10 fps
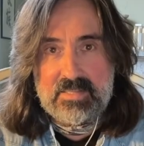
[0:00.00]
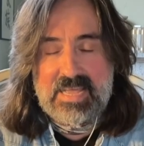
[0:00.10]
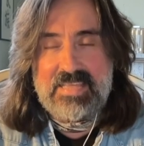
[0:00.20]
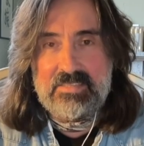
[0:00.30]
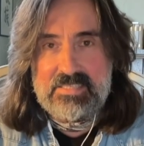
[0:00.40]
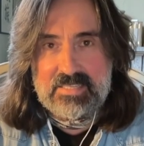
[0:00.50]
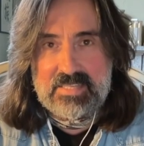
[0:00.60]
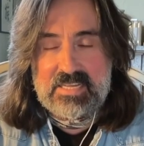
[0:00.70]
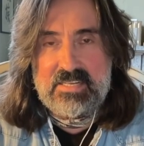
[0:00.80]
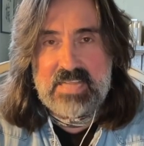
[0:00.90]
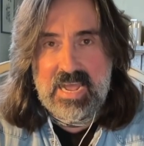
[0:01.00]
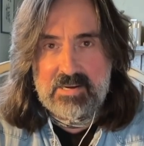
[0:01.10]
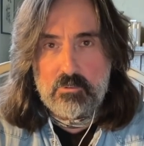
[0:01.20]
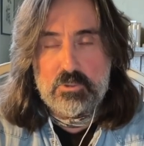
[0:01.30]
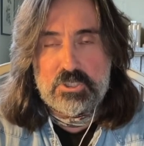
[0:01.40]
that elite, that
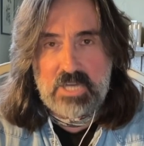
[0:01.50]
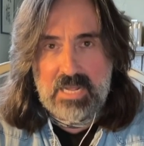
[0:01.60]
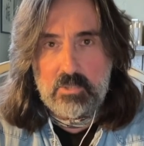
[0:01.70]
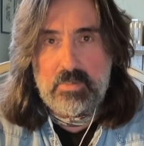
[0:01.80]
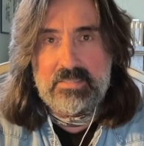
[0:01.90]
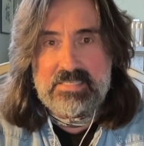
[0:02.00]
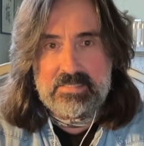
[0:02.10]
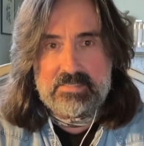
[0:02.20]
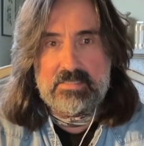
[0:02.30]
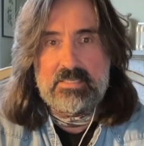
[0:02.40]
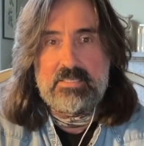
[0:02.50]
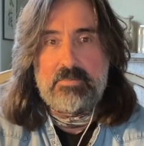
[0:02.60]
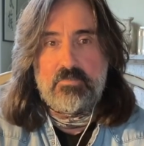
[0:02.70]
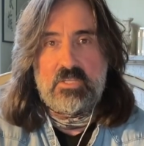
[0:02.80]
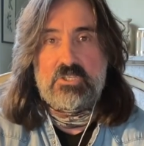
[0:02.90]
narrow, shallow elite
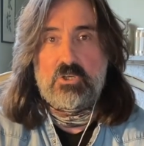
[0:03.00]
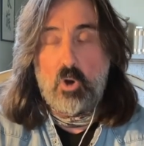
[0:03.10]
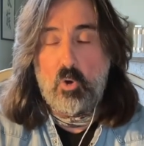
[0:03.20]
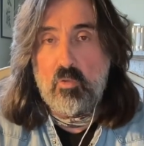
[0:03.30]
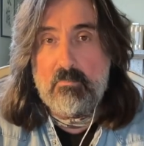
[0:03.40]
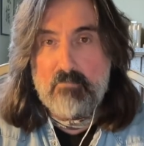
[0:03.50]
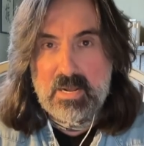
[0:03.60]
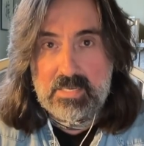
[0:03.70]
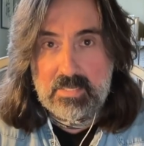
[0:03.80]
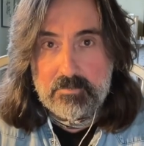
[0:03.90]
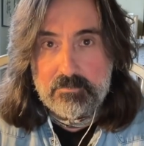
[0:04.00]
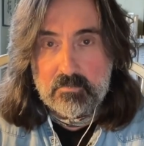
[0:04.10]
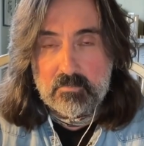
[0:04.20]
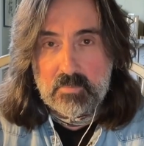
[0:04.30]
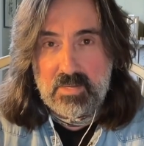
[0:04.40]
that's got all the money.
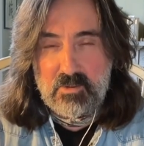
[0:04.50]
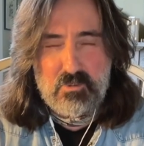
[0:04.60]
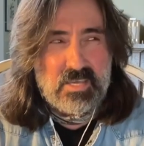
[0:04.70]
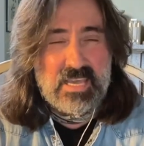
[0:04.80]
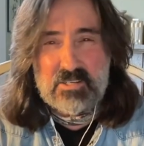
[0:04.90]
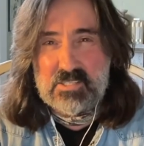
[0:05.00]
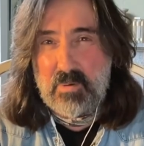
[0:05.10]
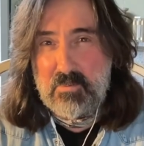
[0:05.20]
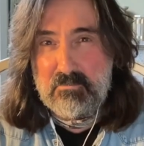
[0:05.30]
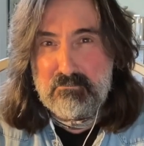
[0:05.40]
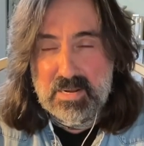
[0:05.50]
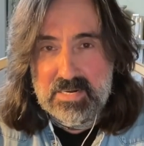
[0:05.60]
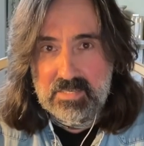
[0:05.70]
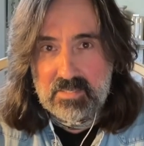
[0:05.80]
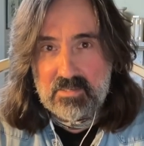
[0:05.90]
And who cares about
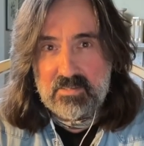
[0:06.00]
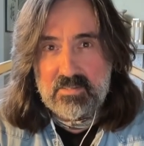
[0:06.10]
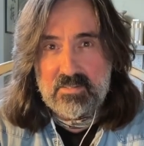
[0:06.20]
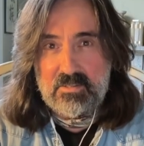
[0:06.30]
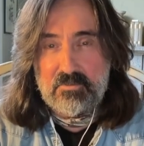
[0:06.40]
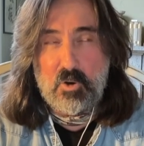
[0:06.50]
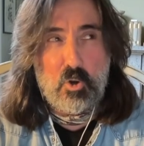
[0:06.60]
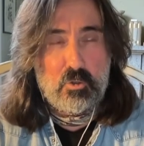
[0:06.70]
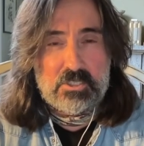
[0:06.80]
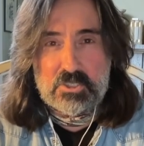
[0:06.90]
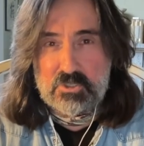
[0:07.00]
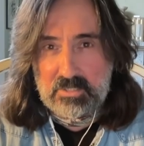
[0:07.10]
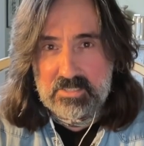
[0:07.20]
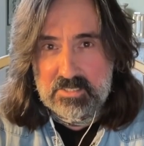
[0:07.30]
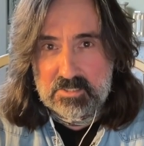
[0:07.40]
money? They've got all the
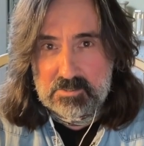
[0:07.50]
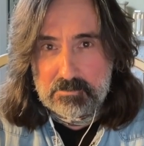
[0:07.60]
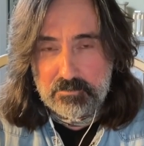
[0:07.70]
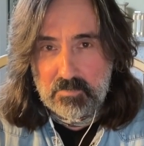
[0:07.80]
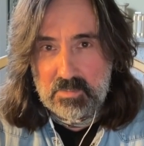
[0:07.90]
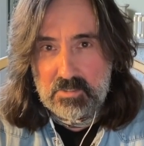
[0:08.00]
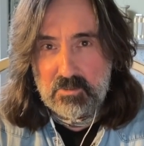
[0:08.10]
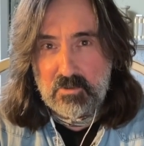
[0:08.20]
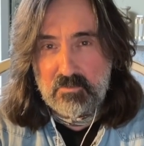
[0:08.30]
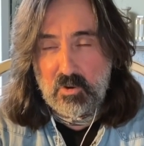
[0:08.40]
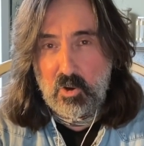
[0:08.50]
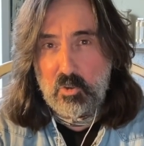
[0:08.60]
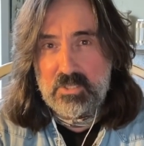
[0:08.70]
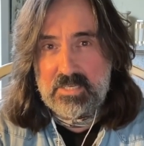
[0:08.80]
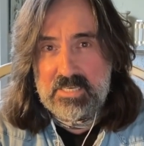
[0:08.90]
trillions, you know, they've got
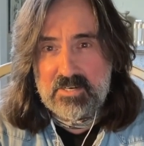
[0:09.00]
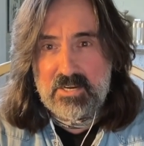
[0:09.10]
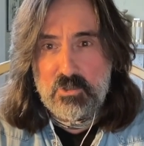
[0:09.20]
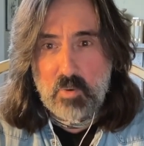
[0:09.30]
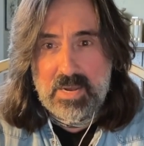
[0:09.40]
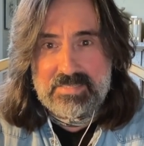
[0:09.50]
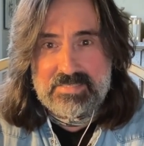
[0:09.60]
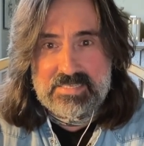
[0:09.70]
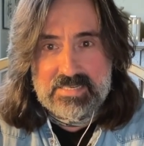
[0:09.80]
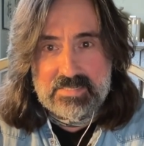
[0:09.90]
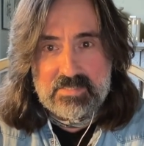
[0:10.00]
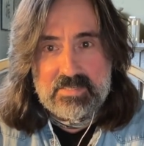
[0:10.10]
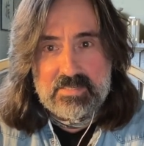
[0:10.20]
all the gear and no idea